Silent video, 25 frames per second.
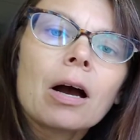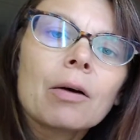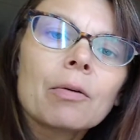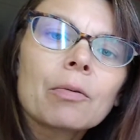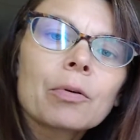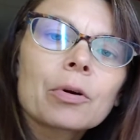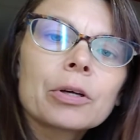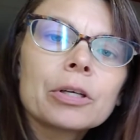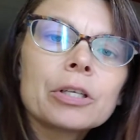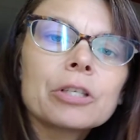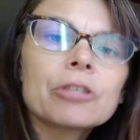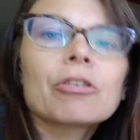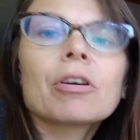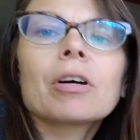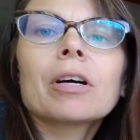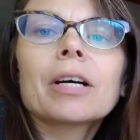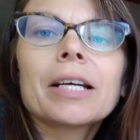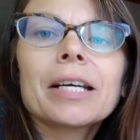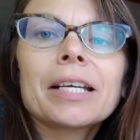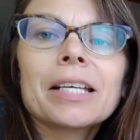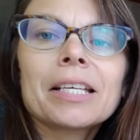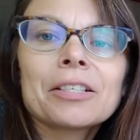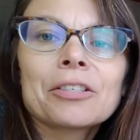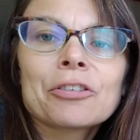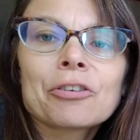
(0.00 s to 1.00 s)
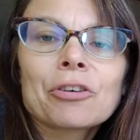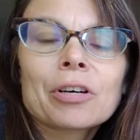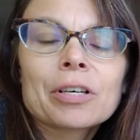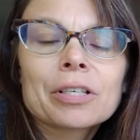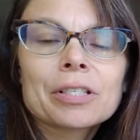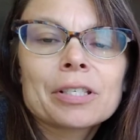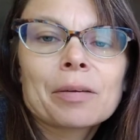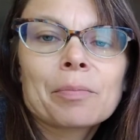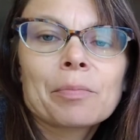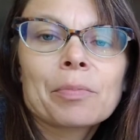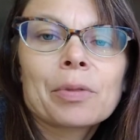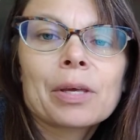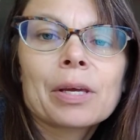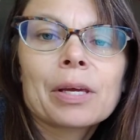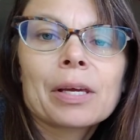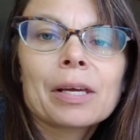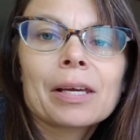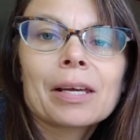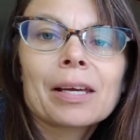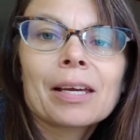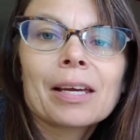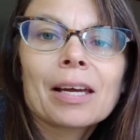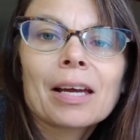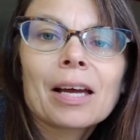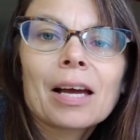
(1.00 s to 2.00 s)
we're going to try and draw something
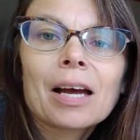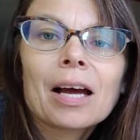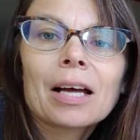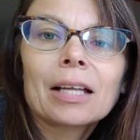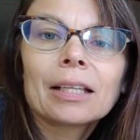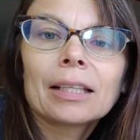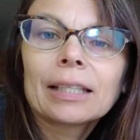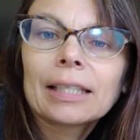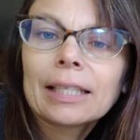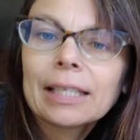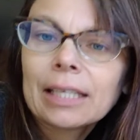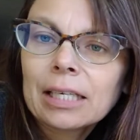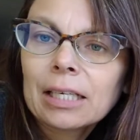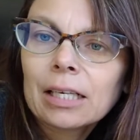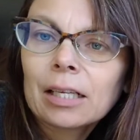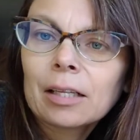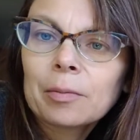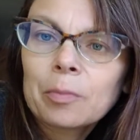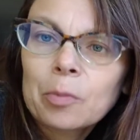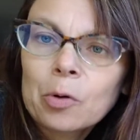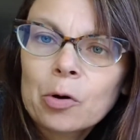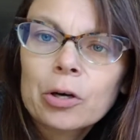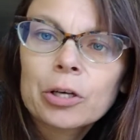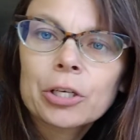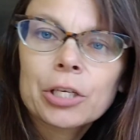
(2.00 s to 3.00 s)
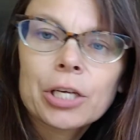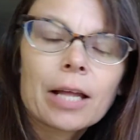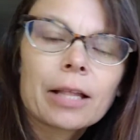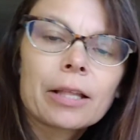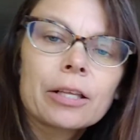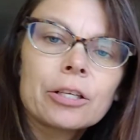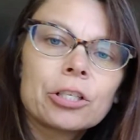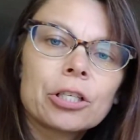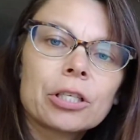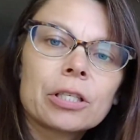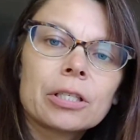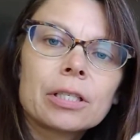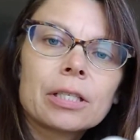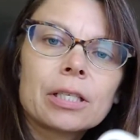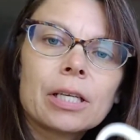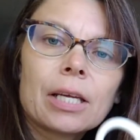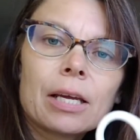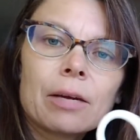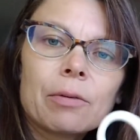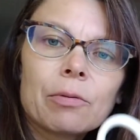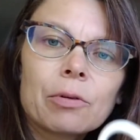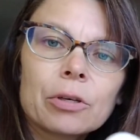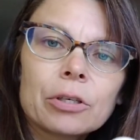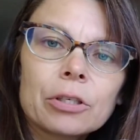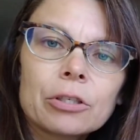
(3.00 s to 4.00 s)
a little more challenging.
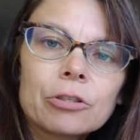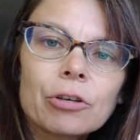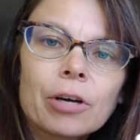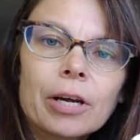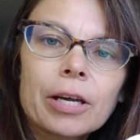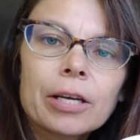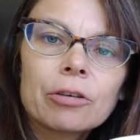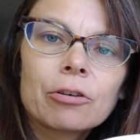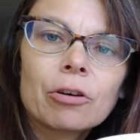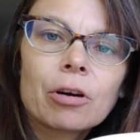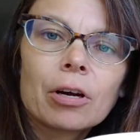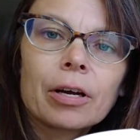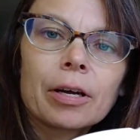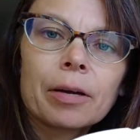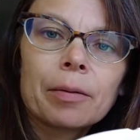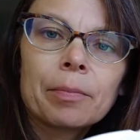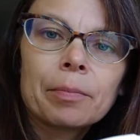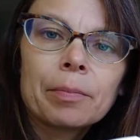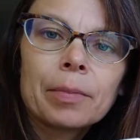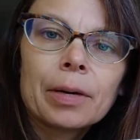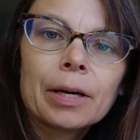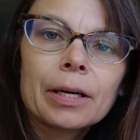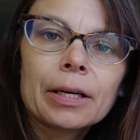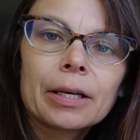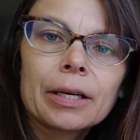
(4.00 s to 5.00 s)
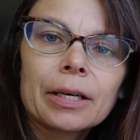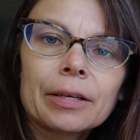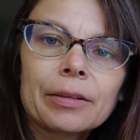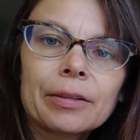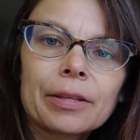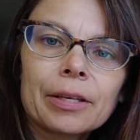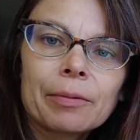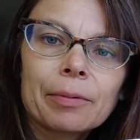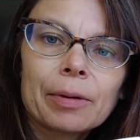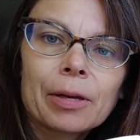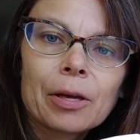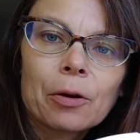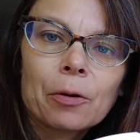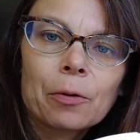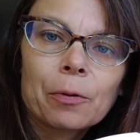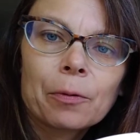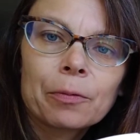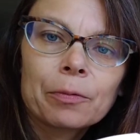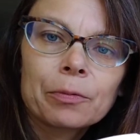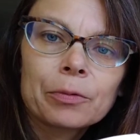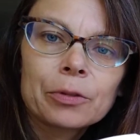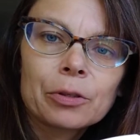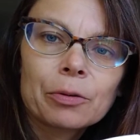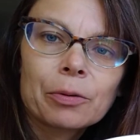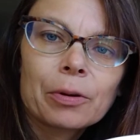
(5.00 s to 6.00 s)
Today we're going to try and draw a mug. There we go.
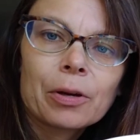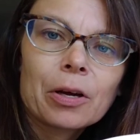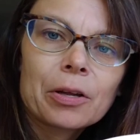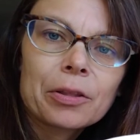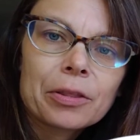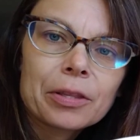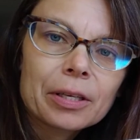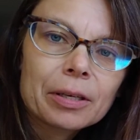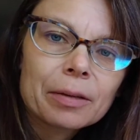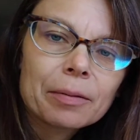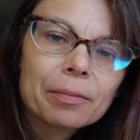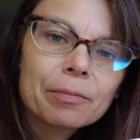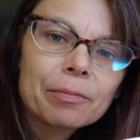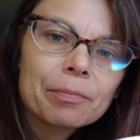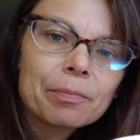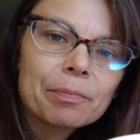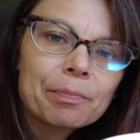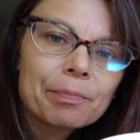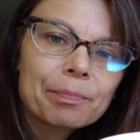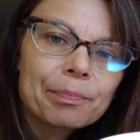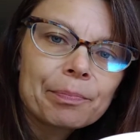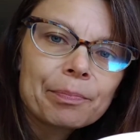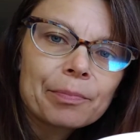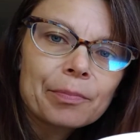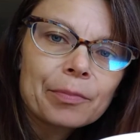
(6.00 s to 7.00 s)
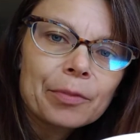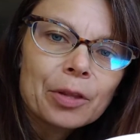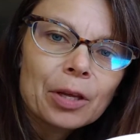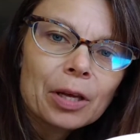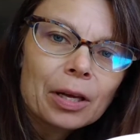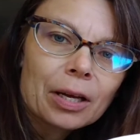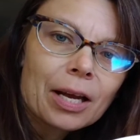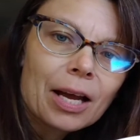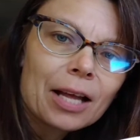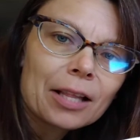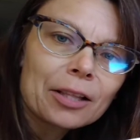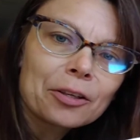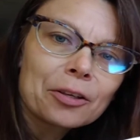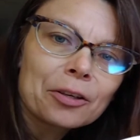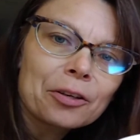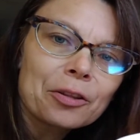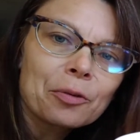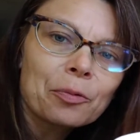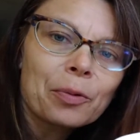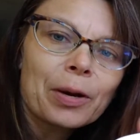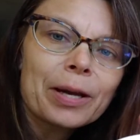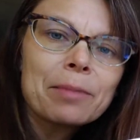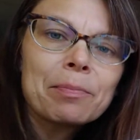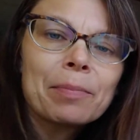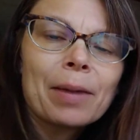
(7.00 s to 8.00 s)
So we got the color, the
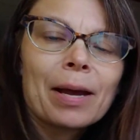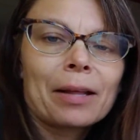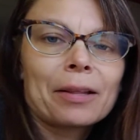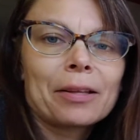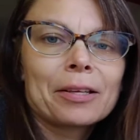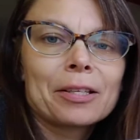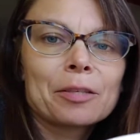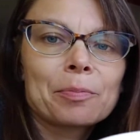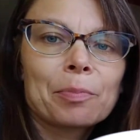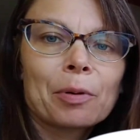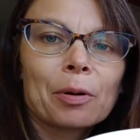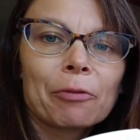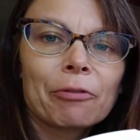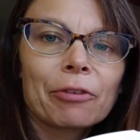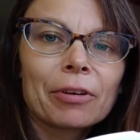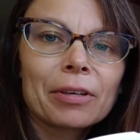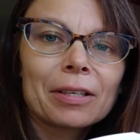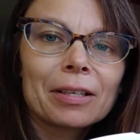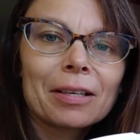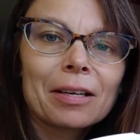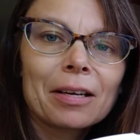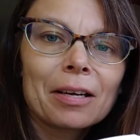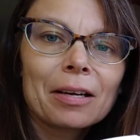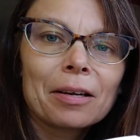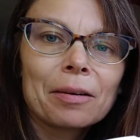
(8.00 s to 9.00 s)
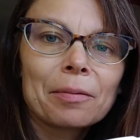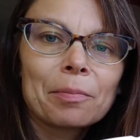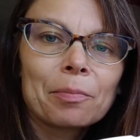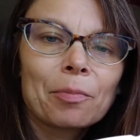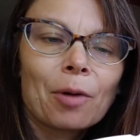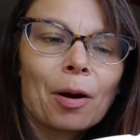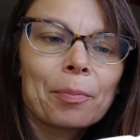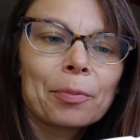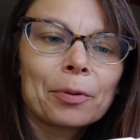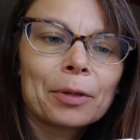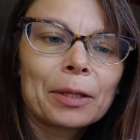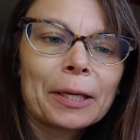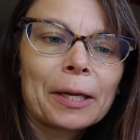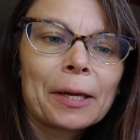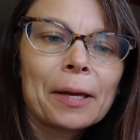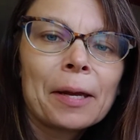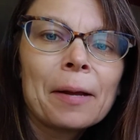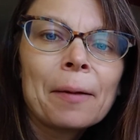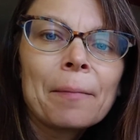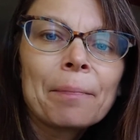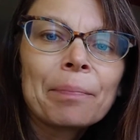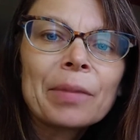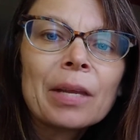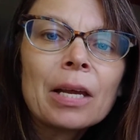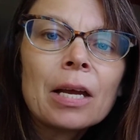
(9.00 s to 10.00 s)
white balance properly.
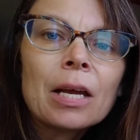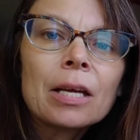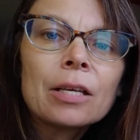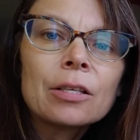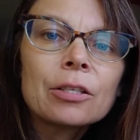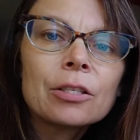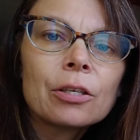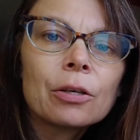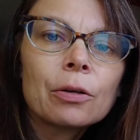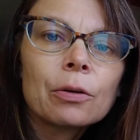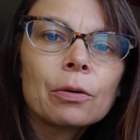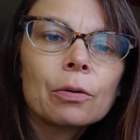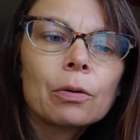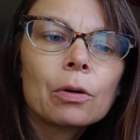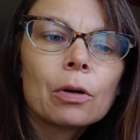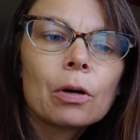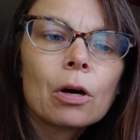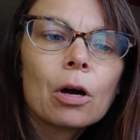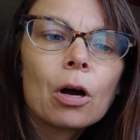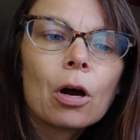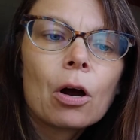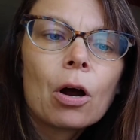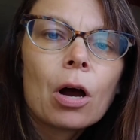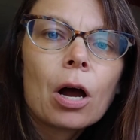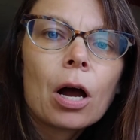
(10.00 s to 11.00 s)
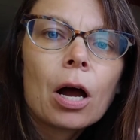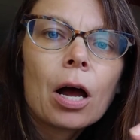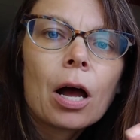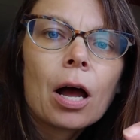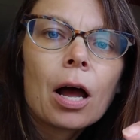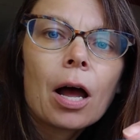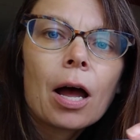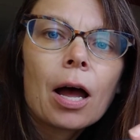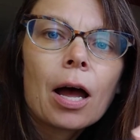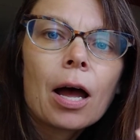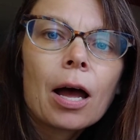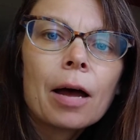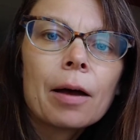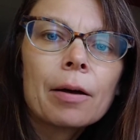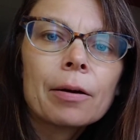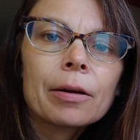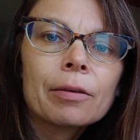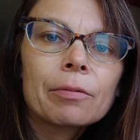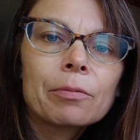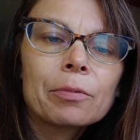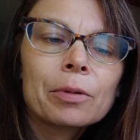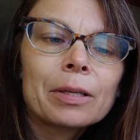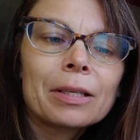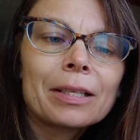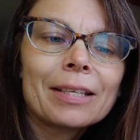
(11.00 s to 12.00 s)
So I
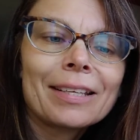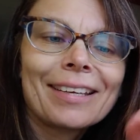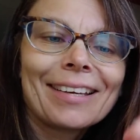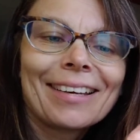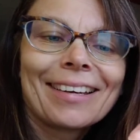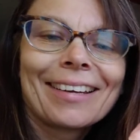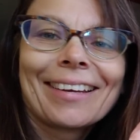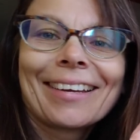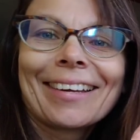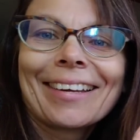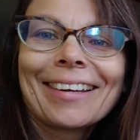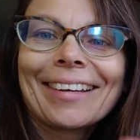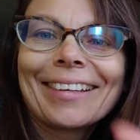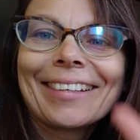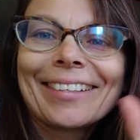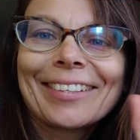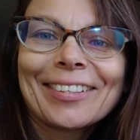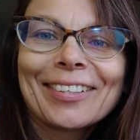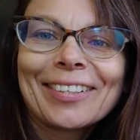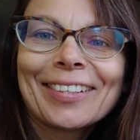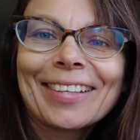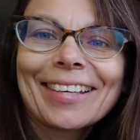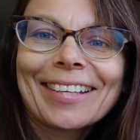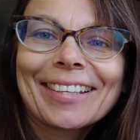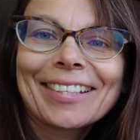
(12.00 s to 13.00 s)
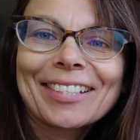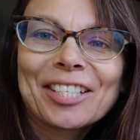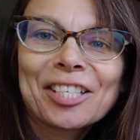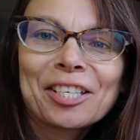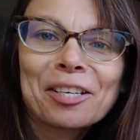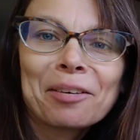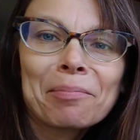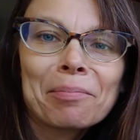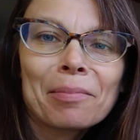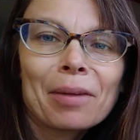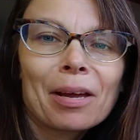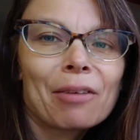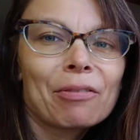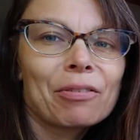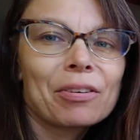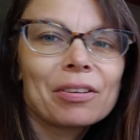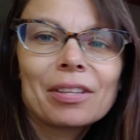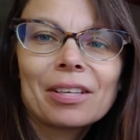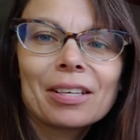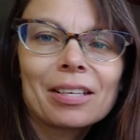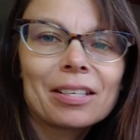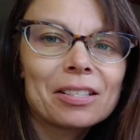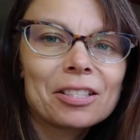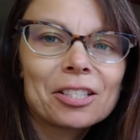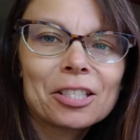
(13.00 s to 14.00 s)
really like the chip.
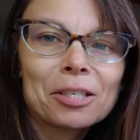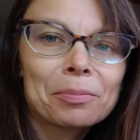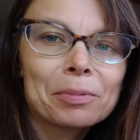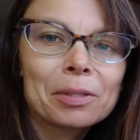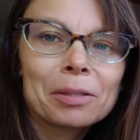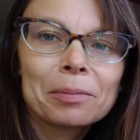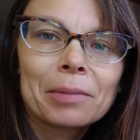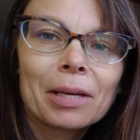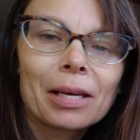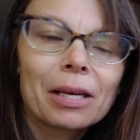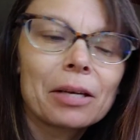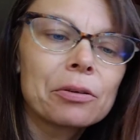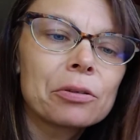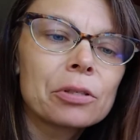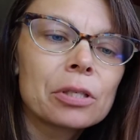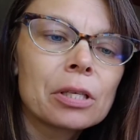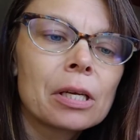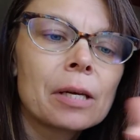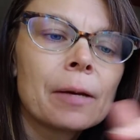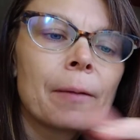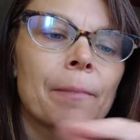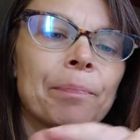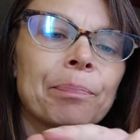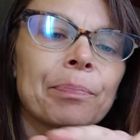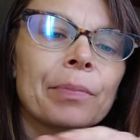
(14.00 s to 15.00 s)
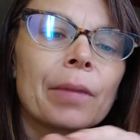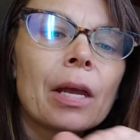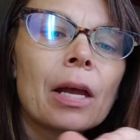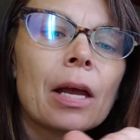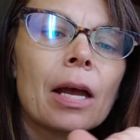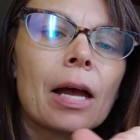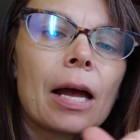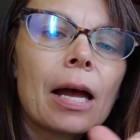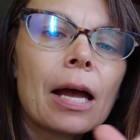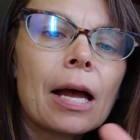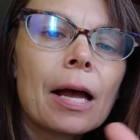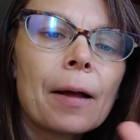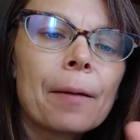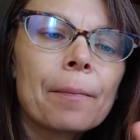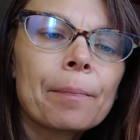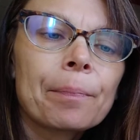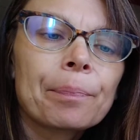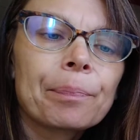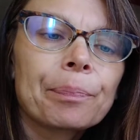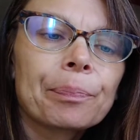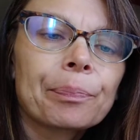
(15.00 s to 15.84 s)
Everything is chipped in my house.